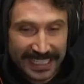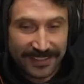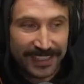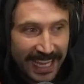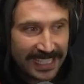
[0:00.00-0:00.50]

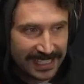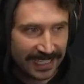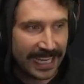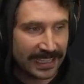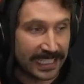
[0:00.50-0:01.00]
deviate
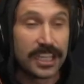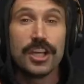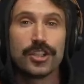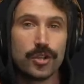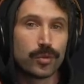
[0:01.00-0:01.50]
slightly.
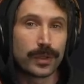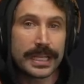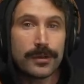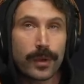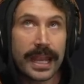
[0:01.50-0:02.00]
To
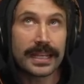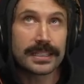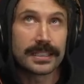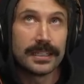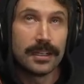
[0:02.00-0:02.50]
rewrite
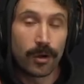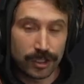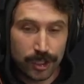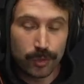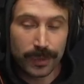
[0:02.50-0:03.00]
it or
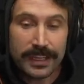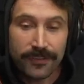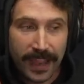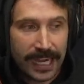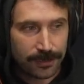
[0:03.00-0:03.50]
to
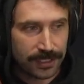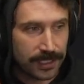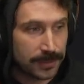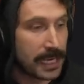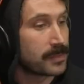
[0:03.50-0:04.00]
refactor it
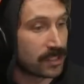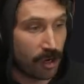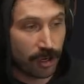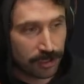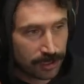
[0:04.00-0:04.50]
sometimes is
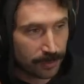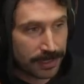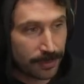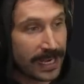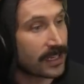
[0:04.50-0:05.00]
harder to
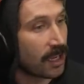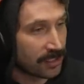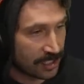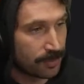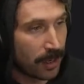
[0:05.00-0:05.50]
rewrite it
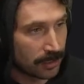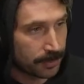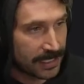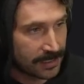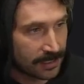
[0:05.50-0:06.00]
on smaller
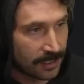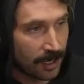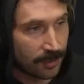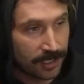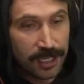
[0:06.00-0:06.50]
pieces of
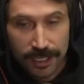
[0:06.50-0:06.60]
code.